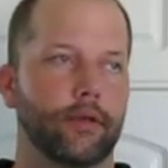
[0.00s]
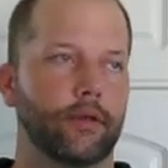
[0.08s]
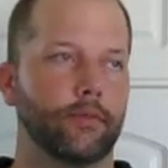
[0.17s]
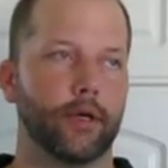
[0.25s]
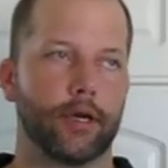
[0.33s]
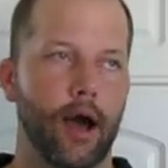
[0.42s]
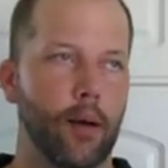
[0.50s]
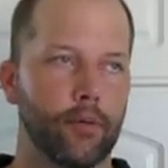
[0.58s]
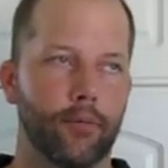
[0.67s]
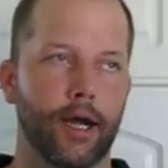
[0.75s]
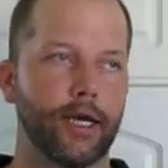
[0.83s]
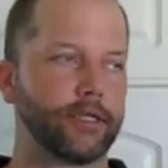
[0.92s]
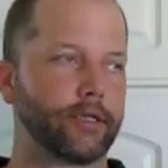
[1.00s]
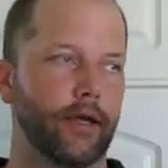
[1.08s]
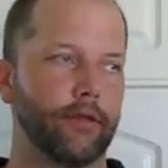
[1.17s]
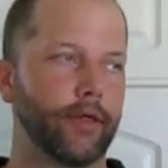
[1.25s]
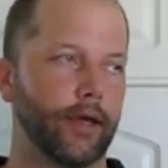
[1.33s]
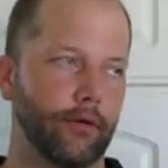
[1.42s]
be compromised, I
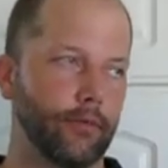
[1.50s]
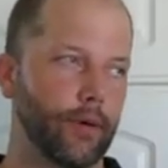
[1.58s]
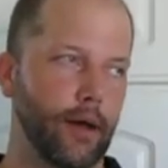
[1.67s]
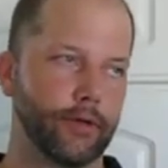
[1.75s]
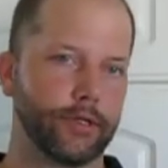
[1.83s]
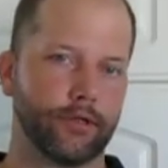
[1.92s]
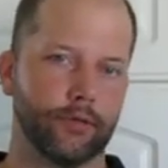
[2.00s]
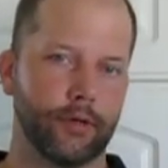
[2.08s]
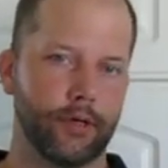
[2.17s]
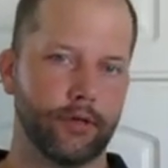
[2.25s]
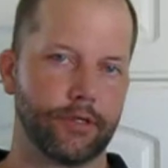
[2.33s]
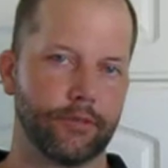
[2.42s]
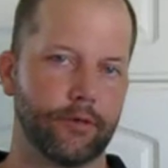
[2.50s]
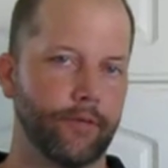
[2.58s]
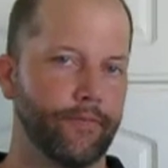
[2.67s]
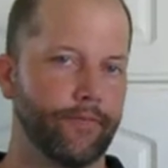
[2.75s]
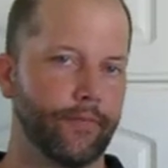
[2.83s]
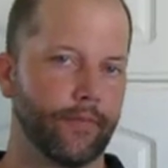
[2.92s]
think it would probably still be usable.